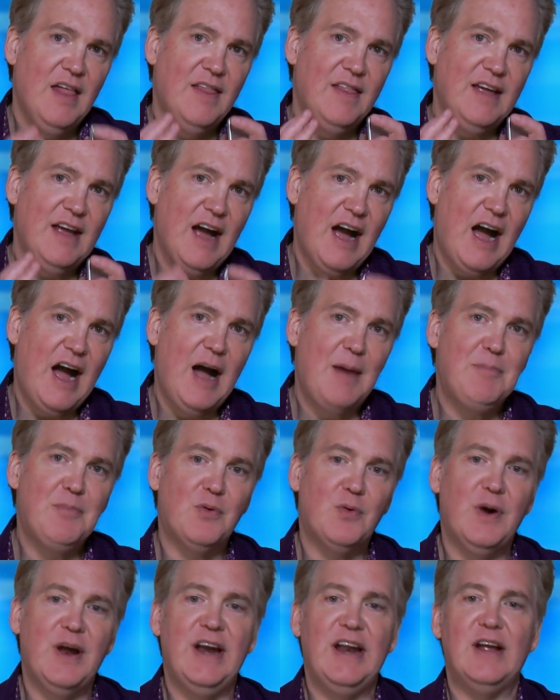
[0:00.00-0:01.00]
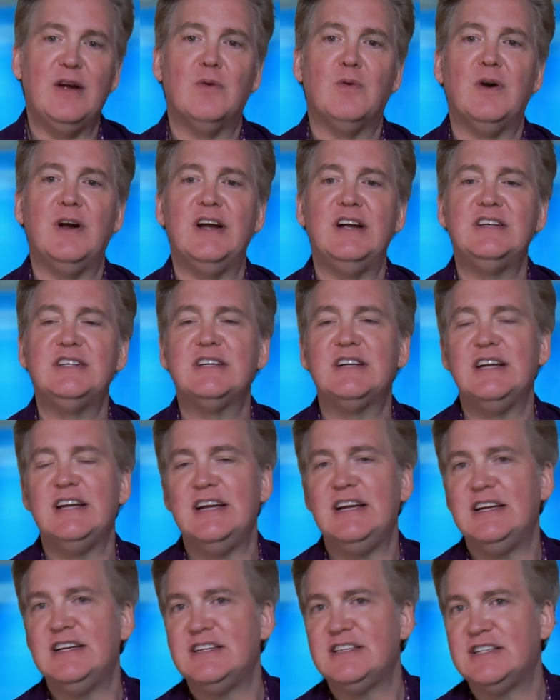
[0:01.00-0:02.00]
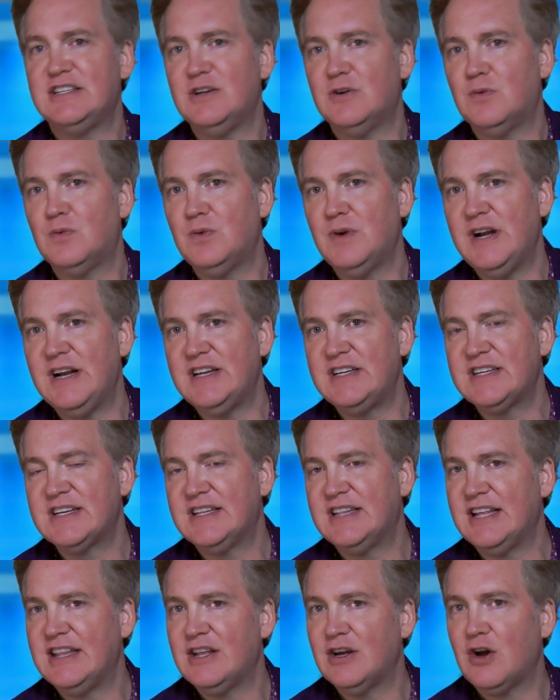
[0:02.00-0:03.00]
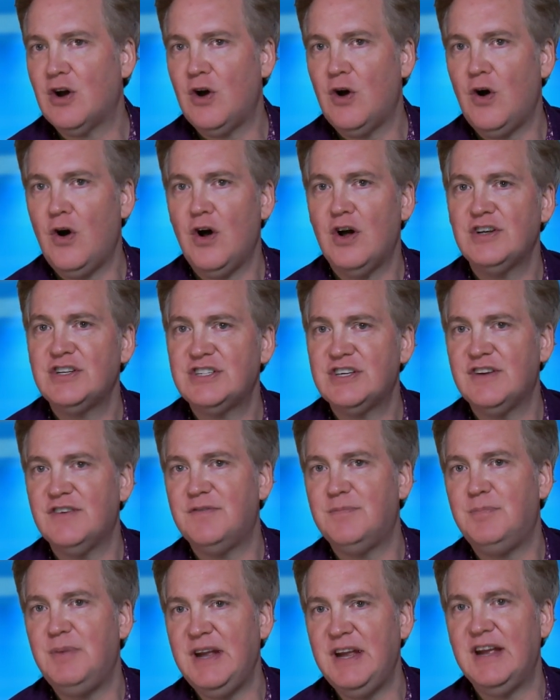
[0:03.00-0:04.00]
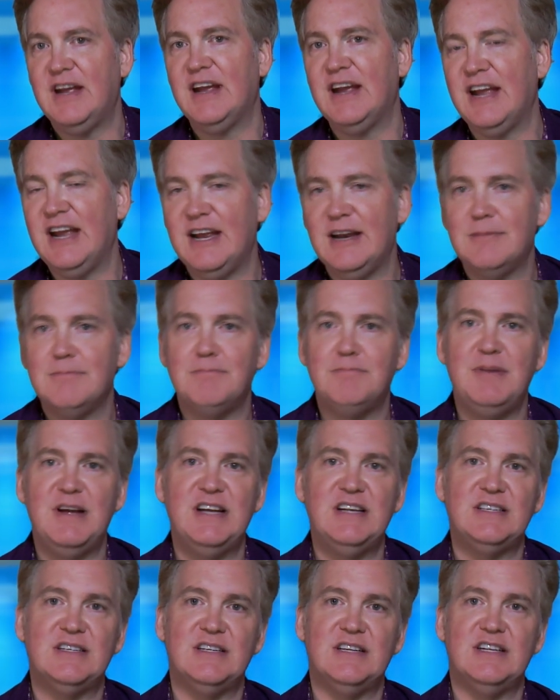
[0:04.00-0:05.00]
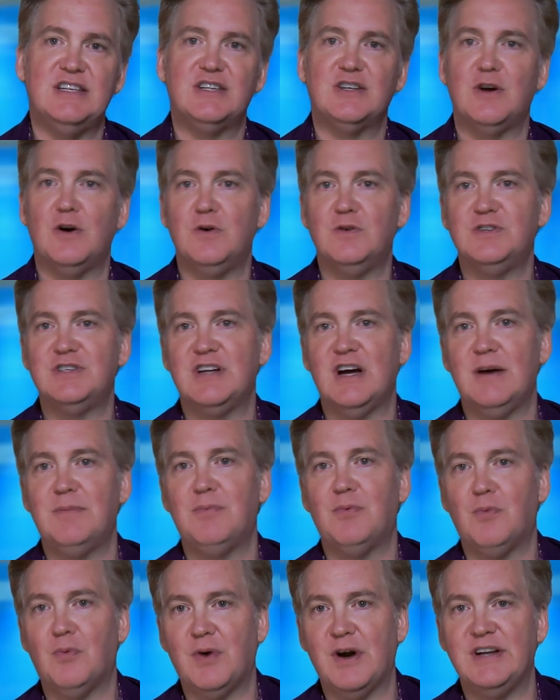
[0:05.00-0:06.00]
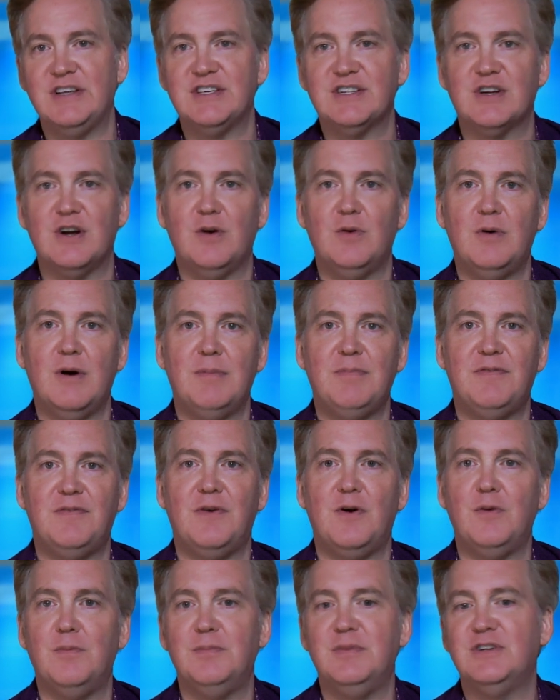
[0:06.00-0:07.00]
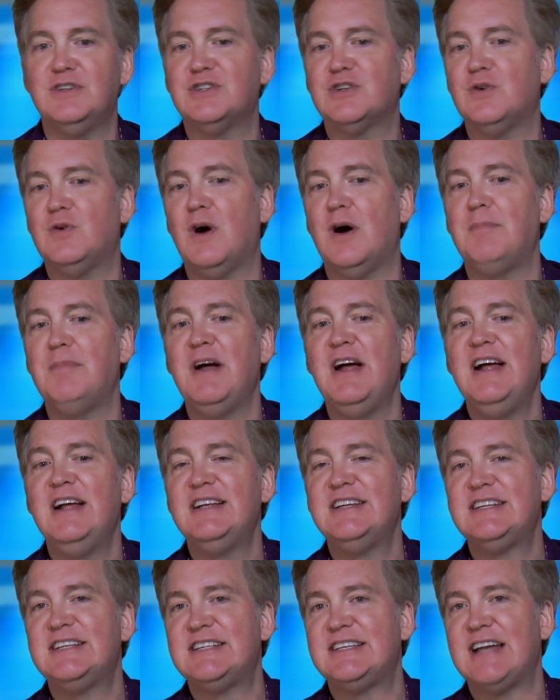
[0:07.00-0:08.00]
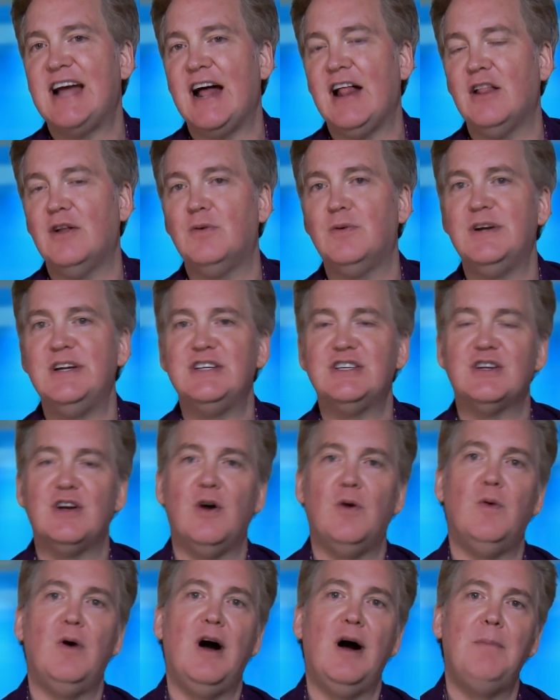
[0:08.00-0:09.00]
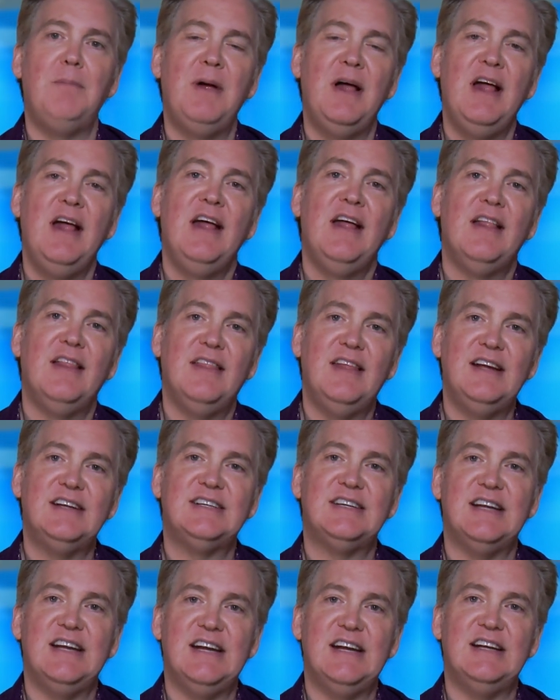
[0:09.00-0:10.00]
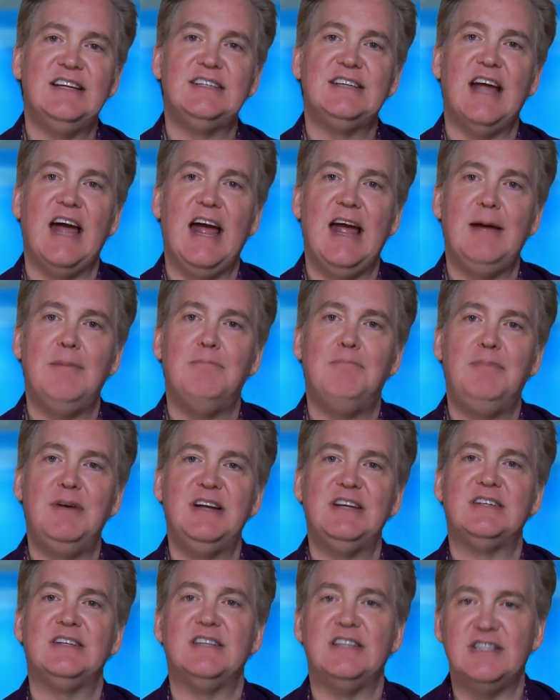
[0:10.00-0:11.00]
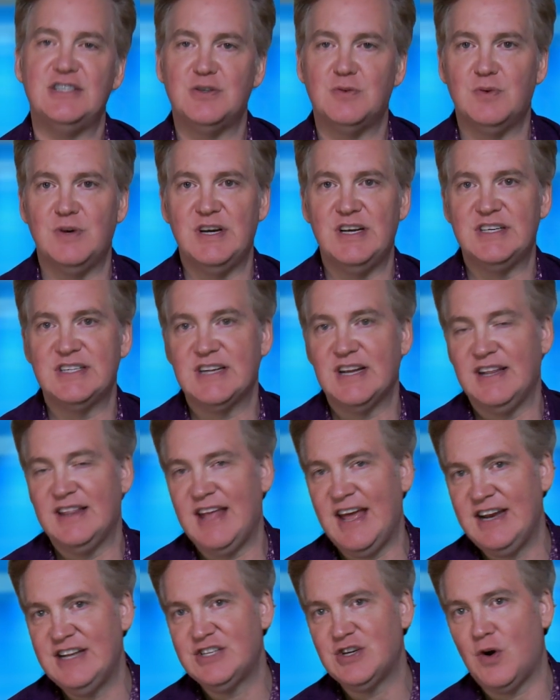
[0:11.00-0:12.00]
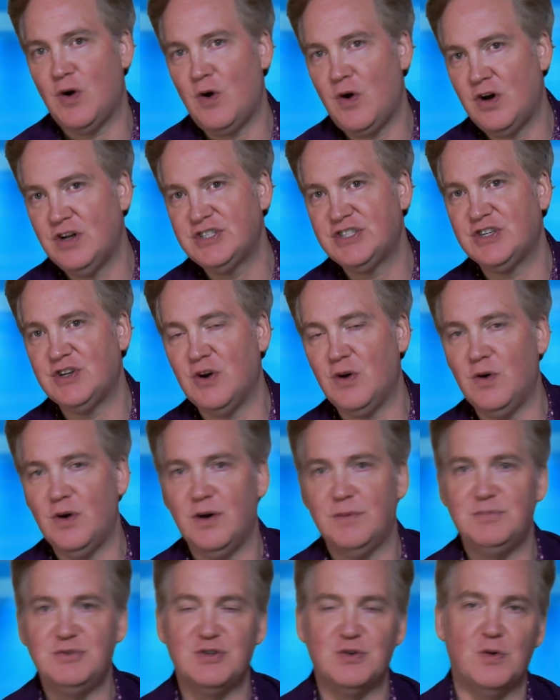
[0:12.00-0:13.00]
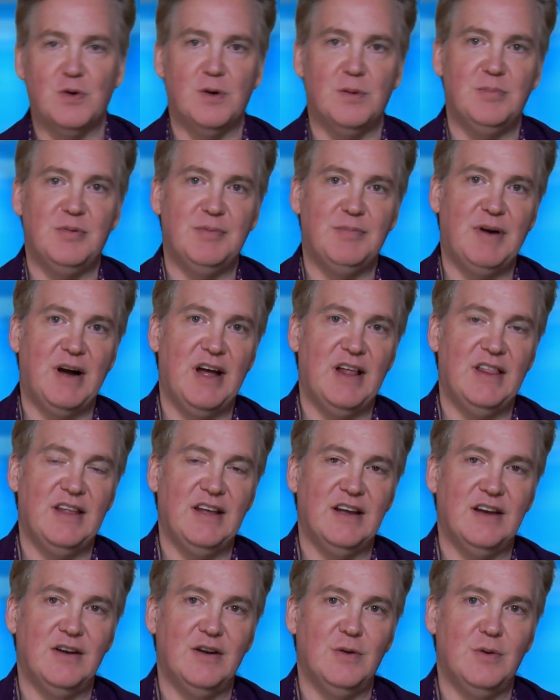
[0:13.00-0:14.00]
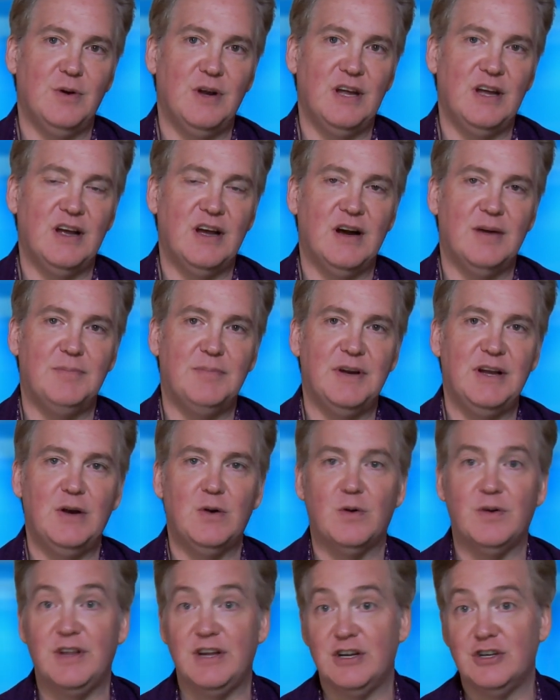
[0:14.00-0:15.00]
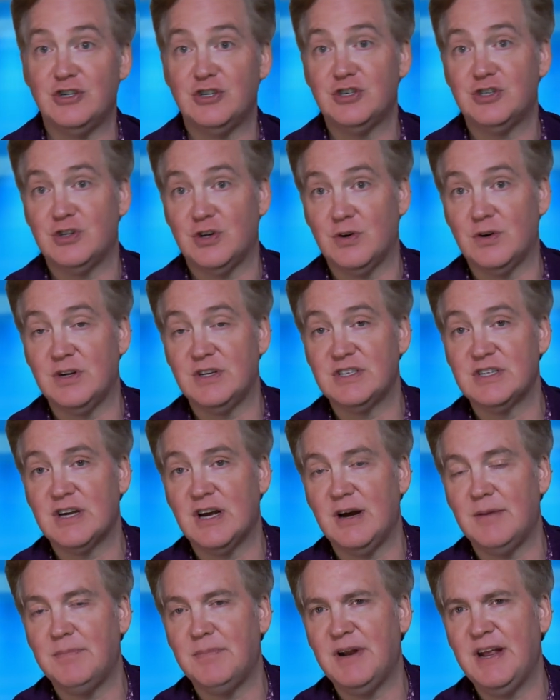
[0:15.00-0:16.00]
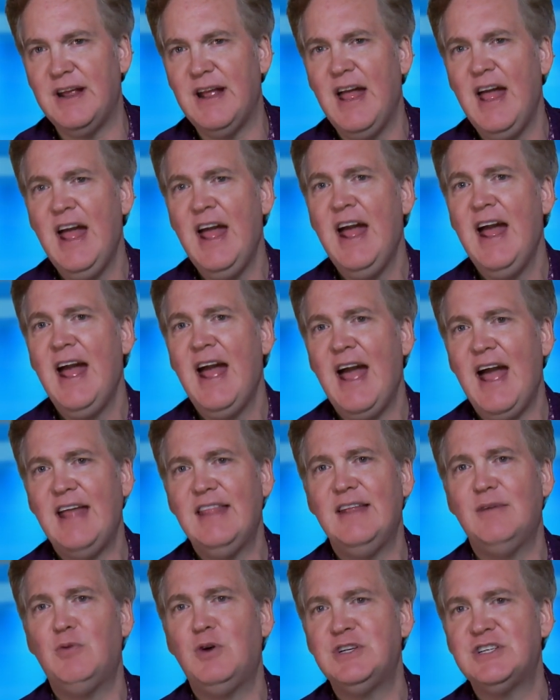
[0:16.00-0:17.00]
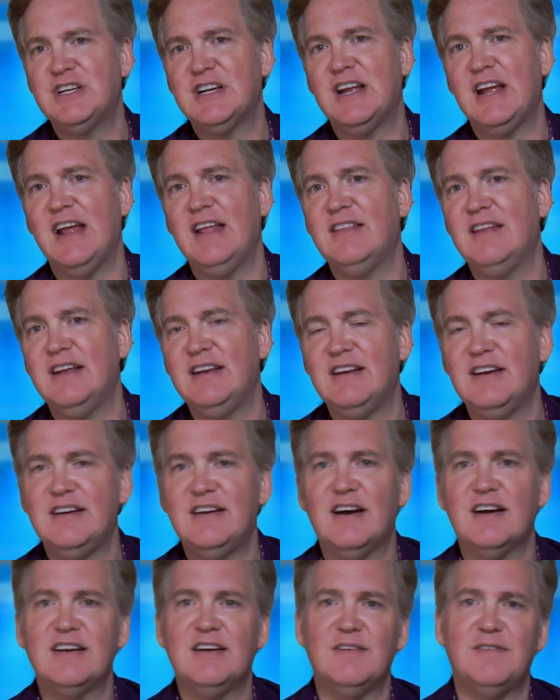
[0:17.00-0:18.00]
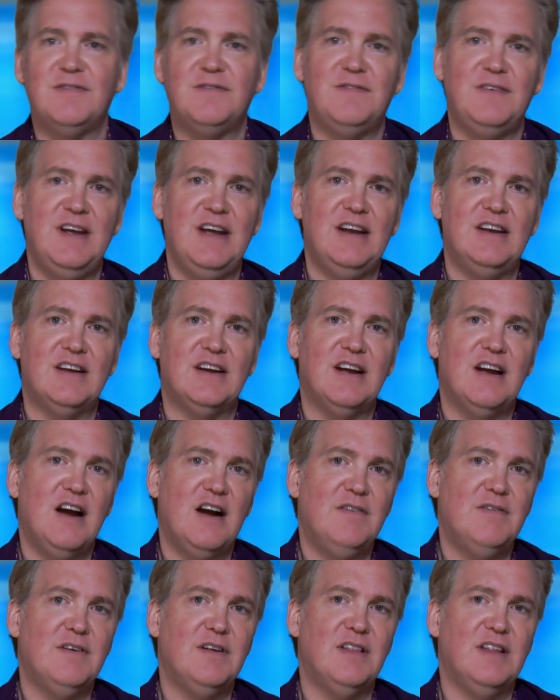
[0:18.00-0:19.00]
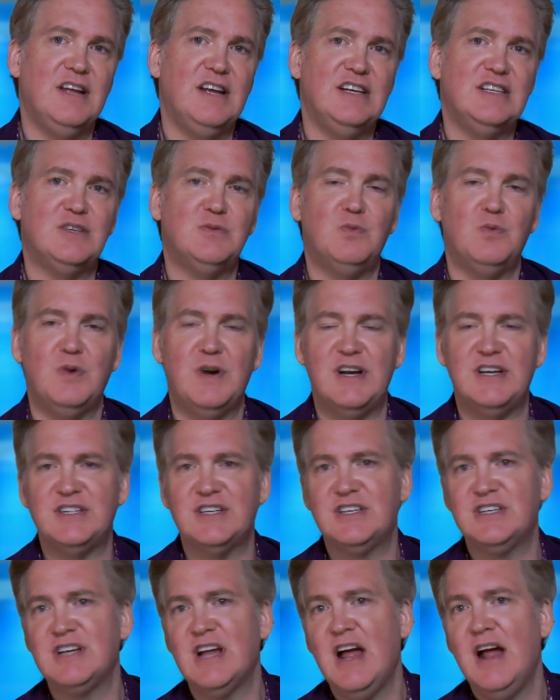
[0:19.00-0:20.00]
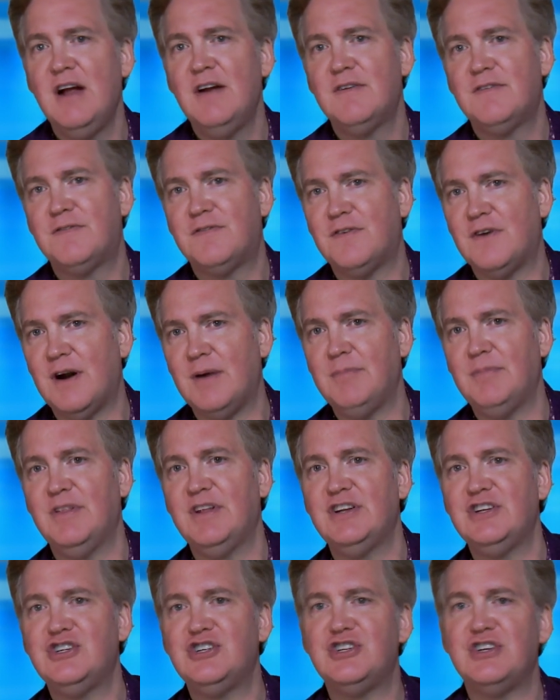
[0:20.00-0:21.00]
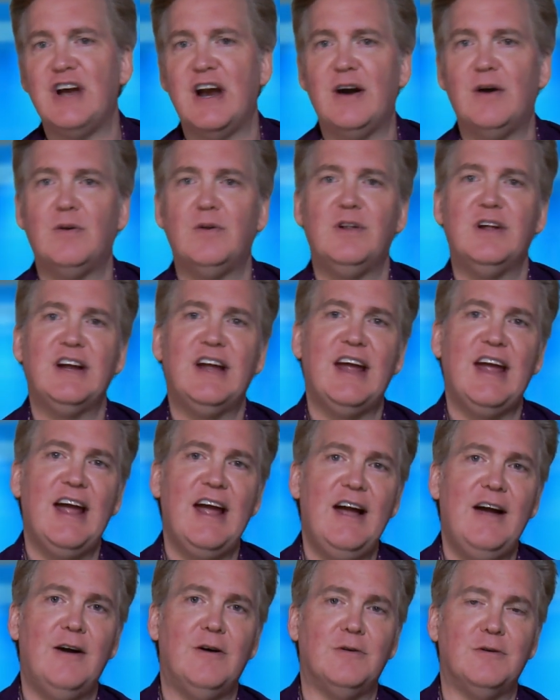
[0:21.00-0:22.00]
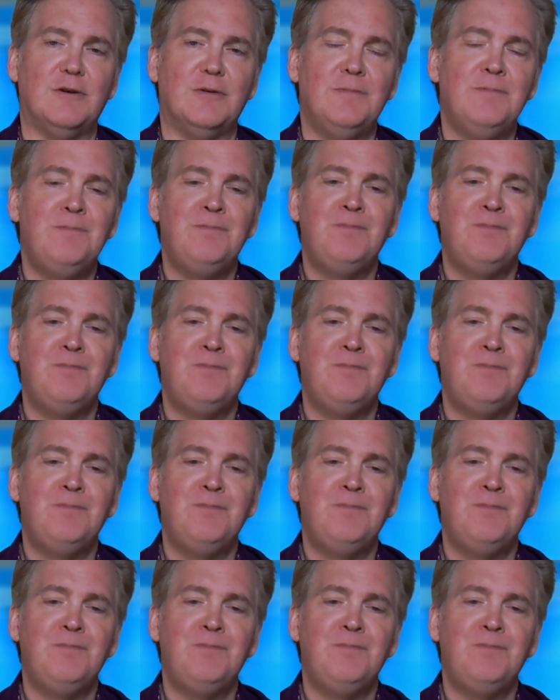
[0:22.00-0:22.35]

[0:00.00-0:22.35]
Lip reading: The operating risk is the risk that the cost of being in business goes up, rents go up, phone bills go up, salaries go up. This is a business risk. That is also absorbed by the annuity company or the insurance company. And then once again, they deduct a fee to cover these risks from the general account.